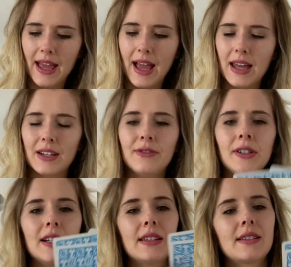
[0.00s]
And I feel
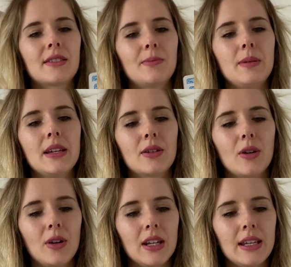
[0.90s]
like this could be a
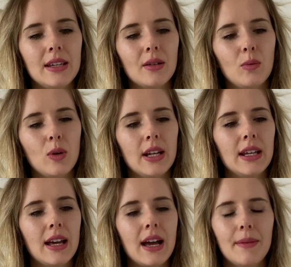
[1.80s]
colleague
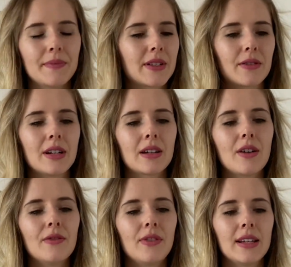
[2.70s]
with, a
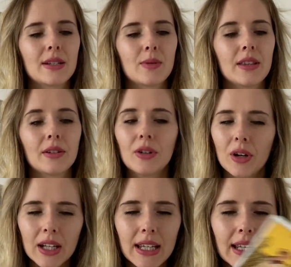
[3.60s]
conflict with a
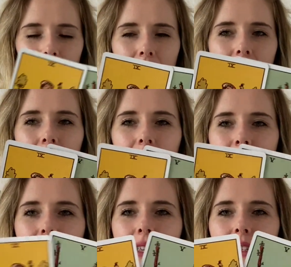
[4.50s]
colleague, because
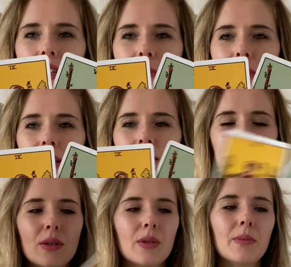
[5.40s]
it is something to
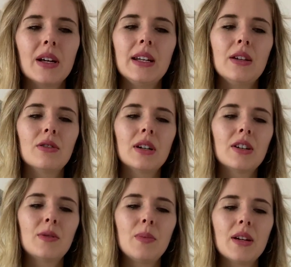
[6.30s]
do with money, or it
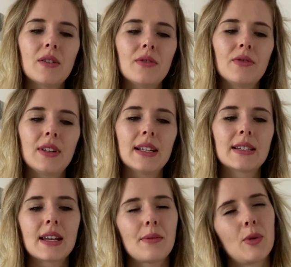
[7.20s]
could be a
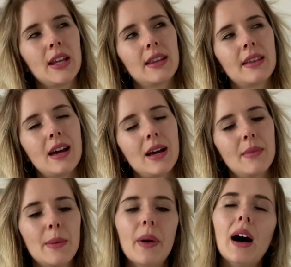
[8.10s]
conflict with
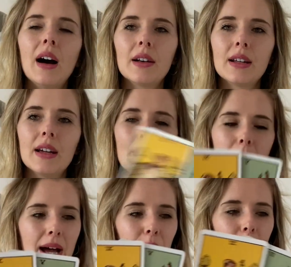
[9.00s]
a partner
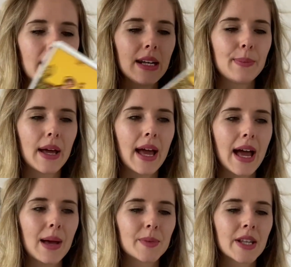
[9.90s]
about money
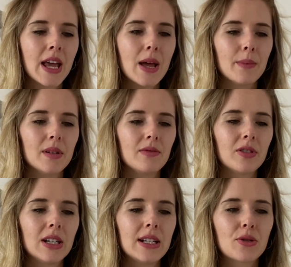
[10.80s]
perhaps, but you've
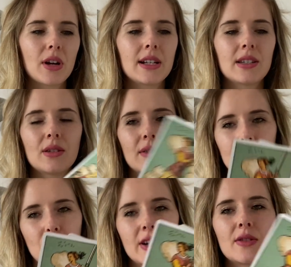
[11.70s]
really tried to
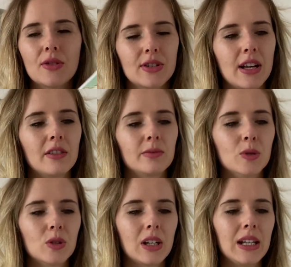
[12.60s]
express yourself
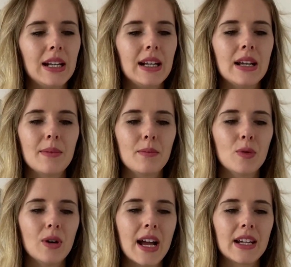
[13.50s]
more clearly and
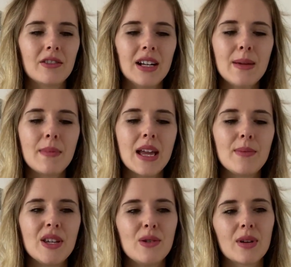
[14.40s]
more accurately.
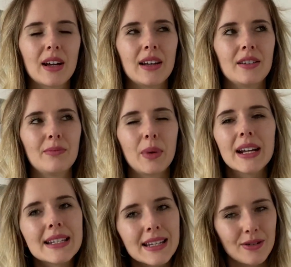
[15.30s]
Maybe you were kind of
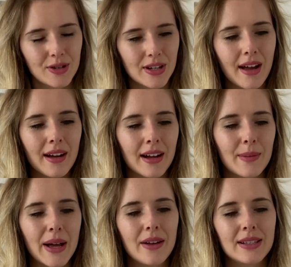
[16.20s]
biting your tongue
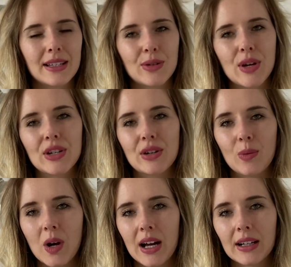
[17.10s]
about a situation at
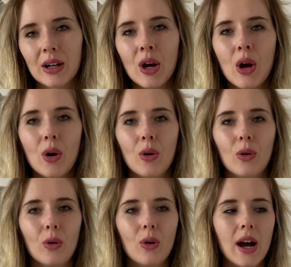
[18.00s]
work
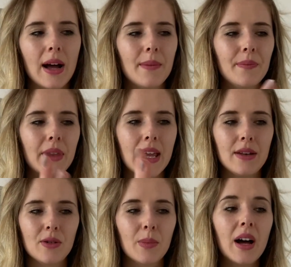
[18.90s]
or in
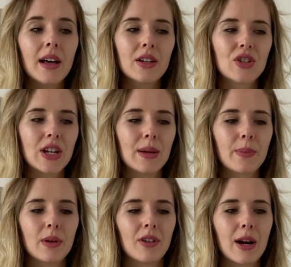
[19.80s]
your partnership
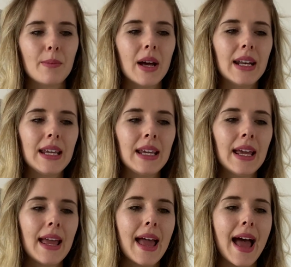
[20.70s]
around money,
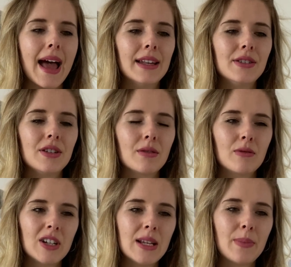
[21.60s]
and you were
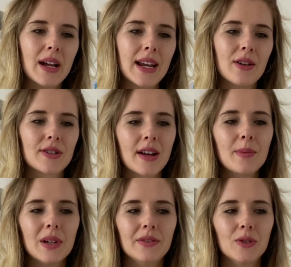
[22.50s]
really biting your tongue
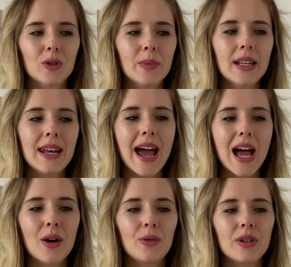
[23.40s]
before, but
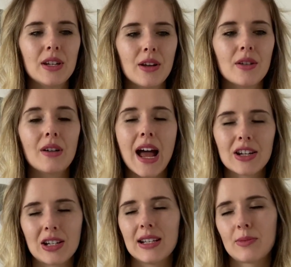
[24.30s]
now, you know, you're
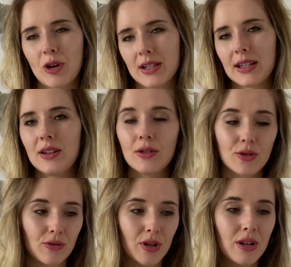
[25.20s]
actually expressing your
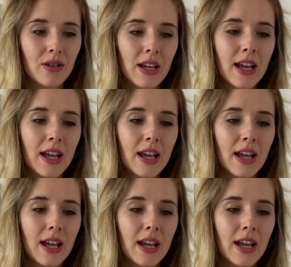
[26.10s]
truth.